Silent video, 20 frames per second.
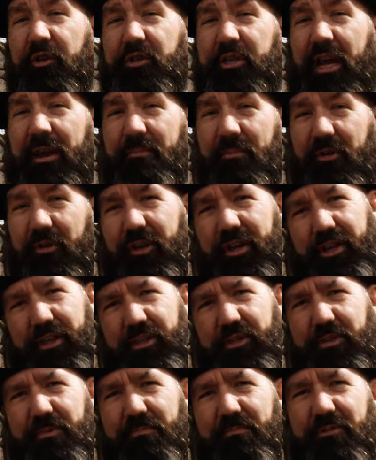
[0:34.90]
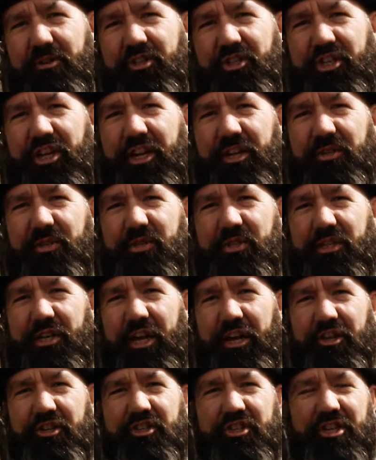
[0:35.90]
example, is machine
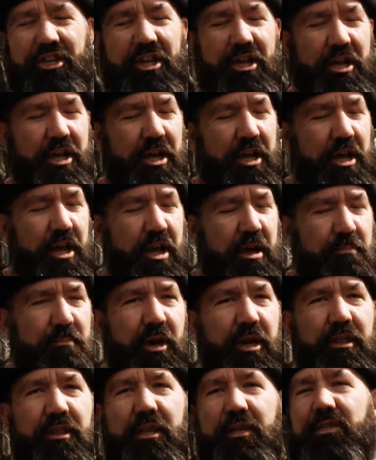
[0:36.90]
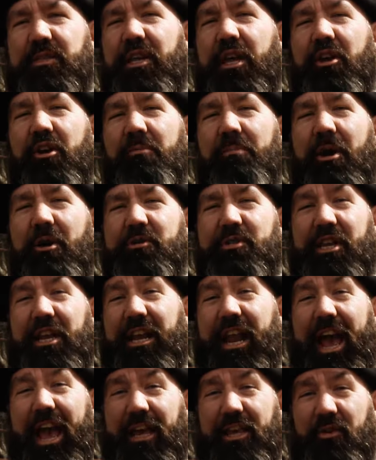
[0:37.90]
stitched. But the single most
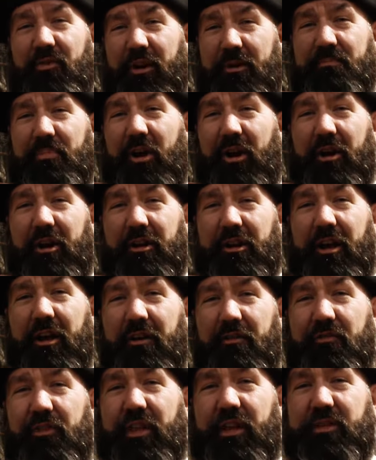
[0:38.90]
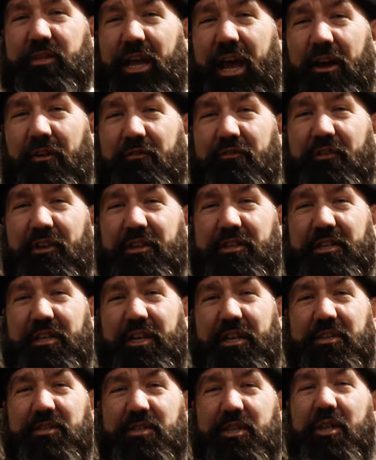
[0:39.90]
inaccurate part of this outfit
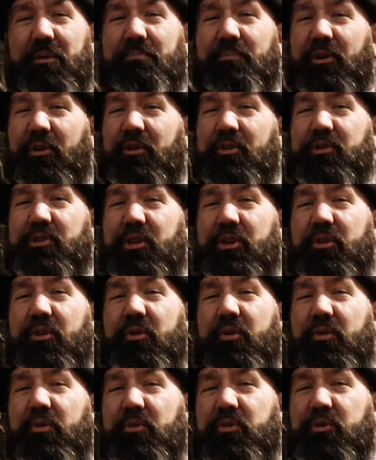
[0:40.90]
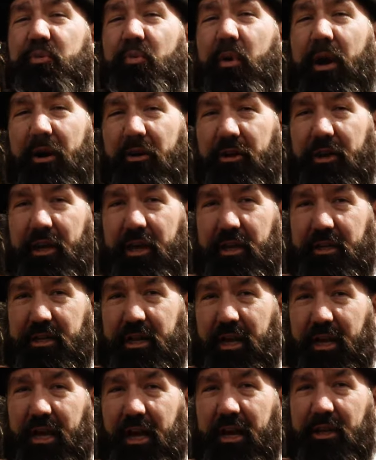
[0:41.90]
is the person who's wearing
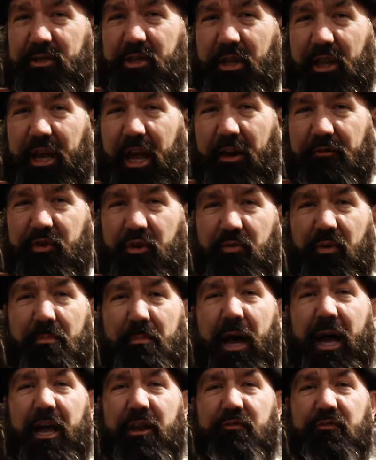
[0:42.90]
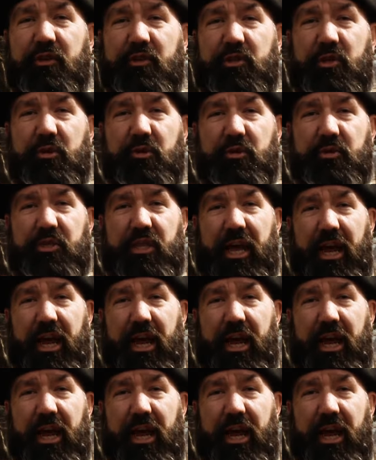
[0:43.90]
it. I constantly have to remind visitors